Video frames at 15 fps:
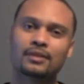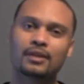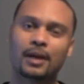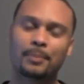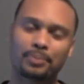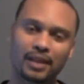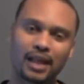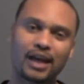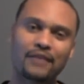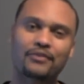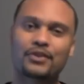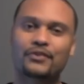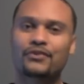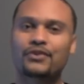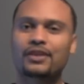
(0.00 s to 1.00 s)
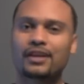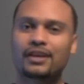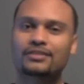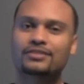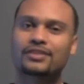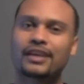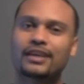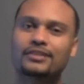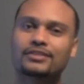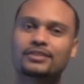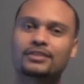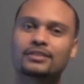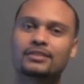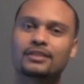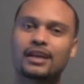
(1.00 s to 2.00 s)
Apply for the free
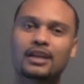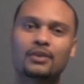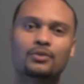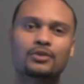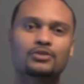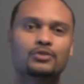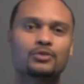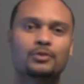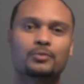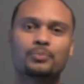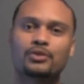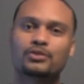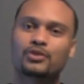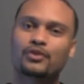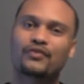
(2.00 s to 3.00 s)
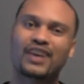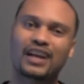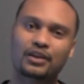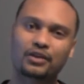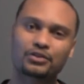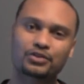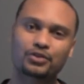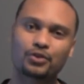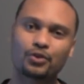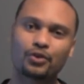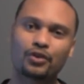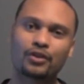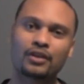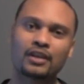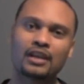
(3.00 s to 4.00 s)
consultation. I don't want you to put your FICO
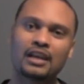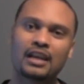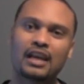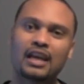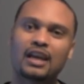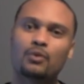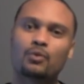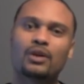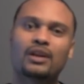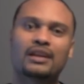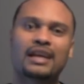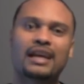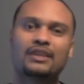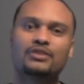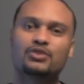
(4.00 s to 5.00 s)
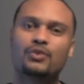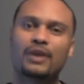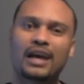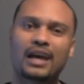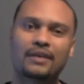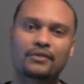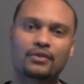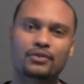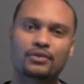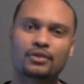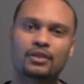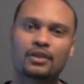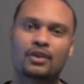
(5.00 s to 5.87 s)
score and what accounts you have on